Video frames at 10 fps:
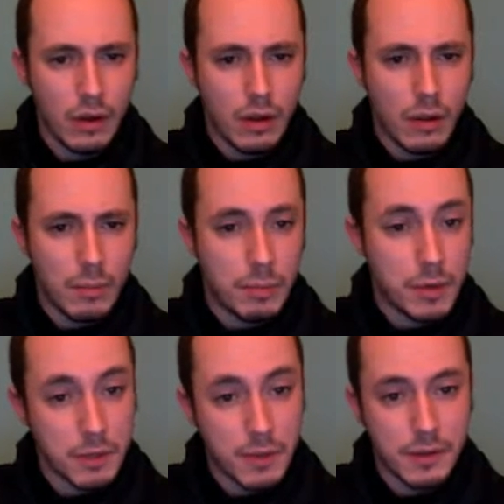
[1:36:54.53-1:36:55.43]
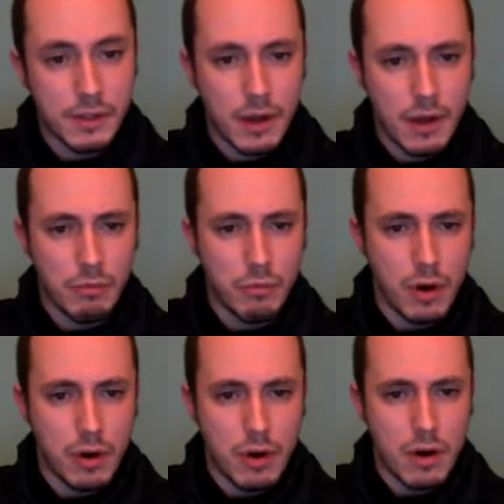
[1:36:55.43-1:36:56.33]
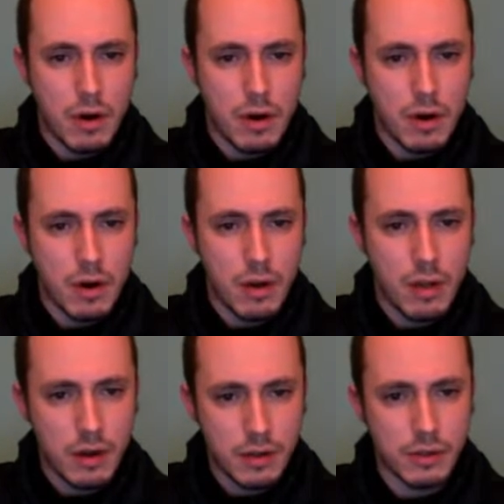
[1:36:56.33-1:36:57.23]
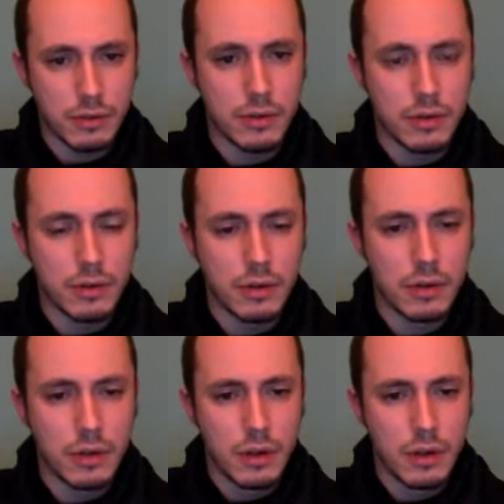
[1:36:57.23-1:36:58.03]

But bishop goes to f1. That is also good.